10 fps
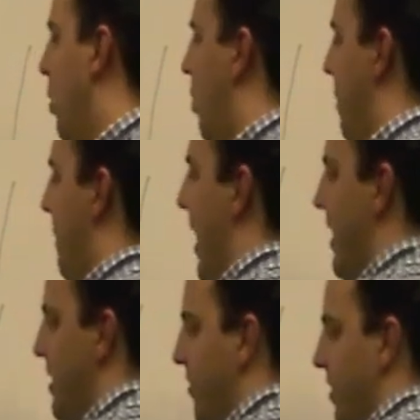where my
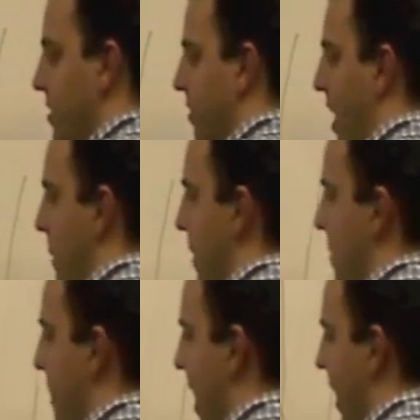defensive linemen
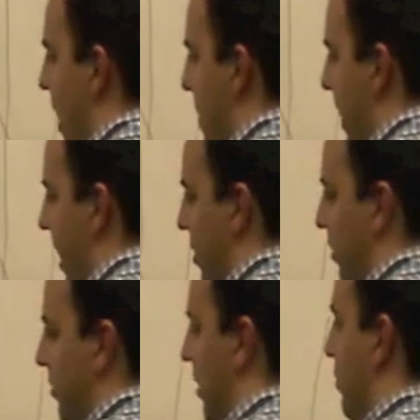and my linebackers,